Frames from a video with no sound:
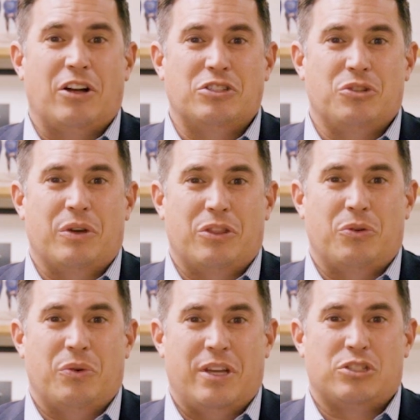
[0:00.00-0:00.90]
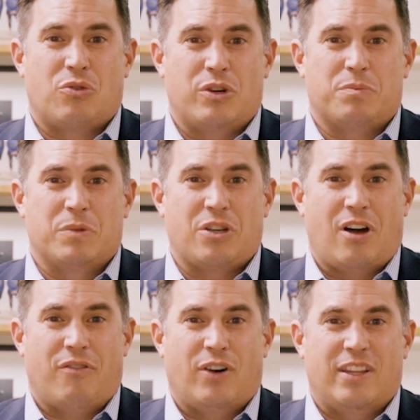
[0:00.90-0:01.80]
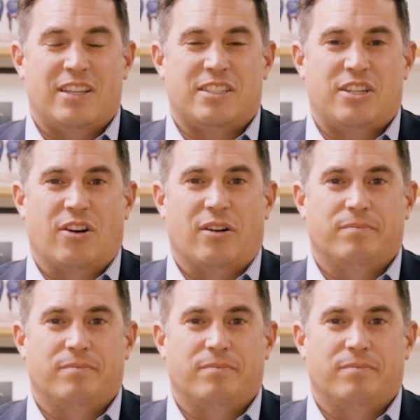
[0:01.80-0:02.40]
on doing through his Christmas offering this year.